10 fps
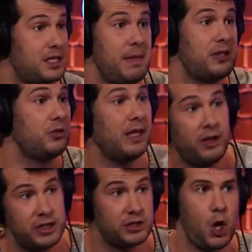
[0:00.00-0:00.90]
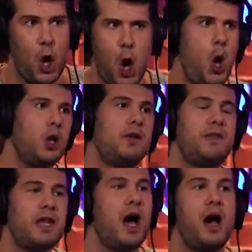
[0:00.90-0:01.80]
to mental illness. Now, all of
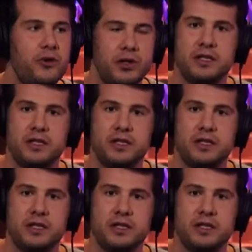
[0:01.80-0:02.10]
the other